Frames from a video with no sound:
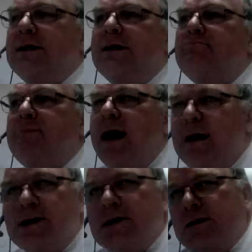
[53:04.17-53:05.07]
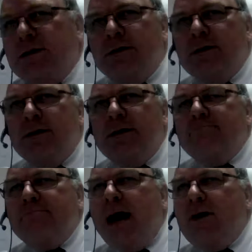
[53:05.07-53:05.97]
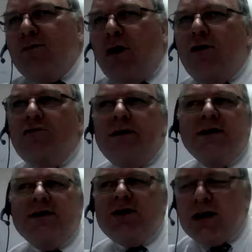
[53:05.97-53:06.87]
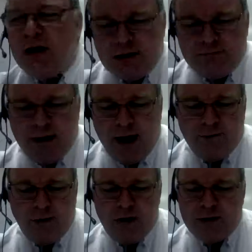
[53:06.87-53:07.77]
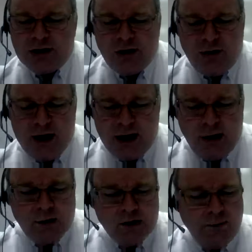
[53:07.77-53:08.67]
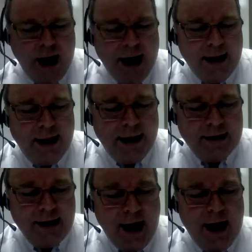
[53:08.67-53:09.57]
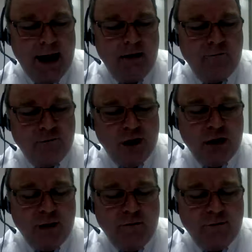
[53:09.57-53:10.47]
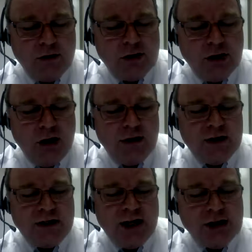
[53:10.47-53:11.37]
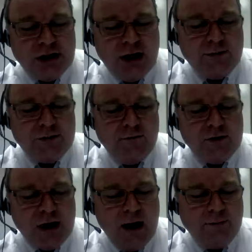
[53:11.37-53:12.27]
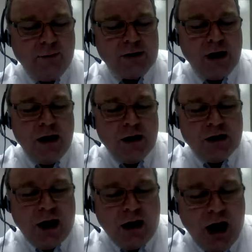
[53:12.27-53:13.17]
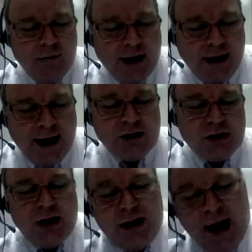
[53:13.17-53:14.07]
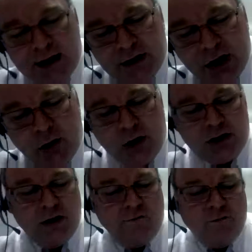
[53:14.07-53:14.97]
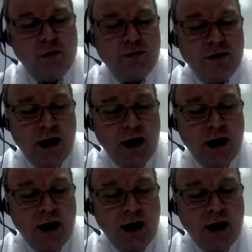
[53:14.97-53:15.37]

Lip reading: embarrassed by Rome, he's insulted by Rome, and so he goes back in a fury. Verse 30 says, ships from Cyprus shall come against Antiochus IV,